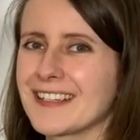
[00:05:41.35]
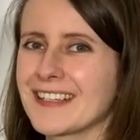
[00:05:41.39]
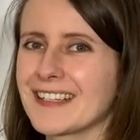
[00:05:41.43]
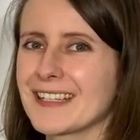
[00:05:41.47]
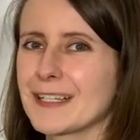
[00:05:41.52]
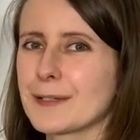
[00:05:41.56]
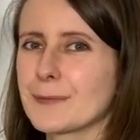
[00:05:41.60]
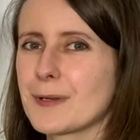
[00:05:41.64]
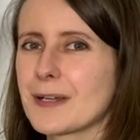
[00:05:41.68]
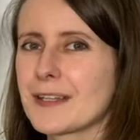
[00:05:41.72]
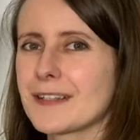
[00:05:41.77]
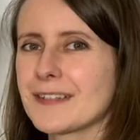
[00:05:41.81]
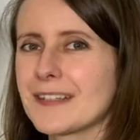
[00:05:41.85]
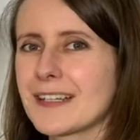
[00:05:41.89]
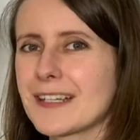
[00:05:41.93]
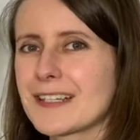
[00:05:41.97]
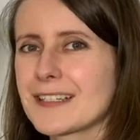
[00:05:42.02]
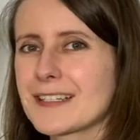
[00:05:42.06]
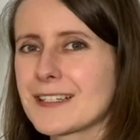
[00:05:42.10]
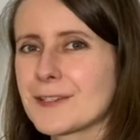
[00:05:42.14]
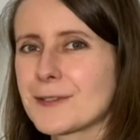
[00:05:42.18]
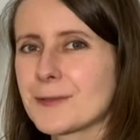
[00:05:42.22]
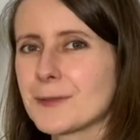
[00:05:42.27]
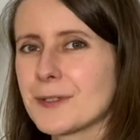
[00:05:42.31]
the one
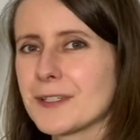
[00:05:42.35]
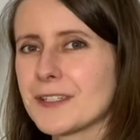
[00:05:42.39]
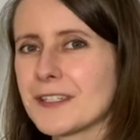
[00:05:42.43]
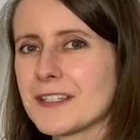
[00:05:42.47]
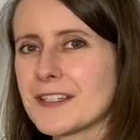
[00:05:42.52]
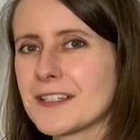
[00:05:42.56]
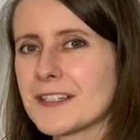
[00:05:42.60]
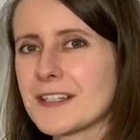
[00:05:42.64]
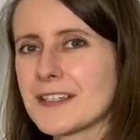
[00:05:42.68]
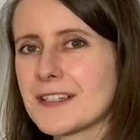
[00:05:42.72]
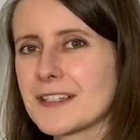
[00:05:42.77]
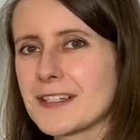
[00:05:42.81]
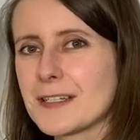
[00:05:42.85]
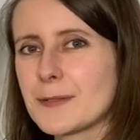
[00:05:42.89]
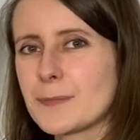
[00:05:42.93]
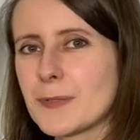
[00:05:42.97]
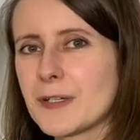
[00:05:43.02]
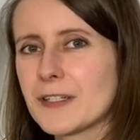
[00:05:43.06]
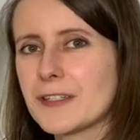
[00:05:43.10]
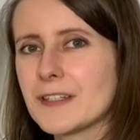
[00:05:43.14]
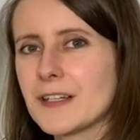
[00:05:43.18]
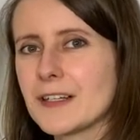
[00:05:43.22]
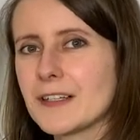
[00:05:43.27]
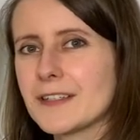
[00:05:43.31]
next to it is the C
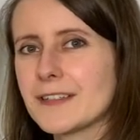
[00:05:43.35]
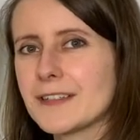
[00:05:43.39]
pedal